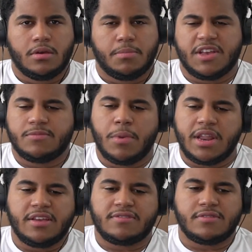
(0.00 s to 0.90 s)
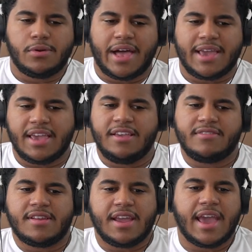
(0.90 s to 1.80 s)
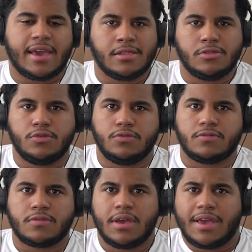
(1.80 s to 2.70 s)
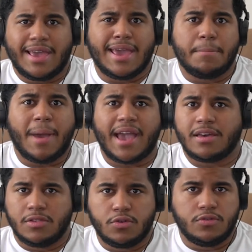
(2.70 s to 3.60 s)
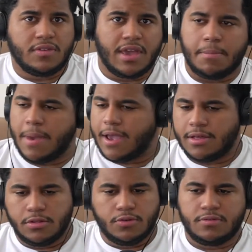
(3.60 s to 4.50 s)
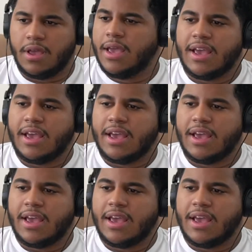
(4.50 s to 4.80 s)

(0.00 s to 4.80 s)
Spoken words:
Because money is so like easy to get and lose and get back and lose and get back and lose.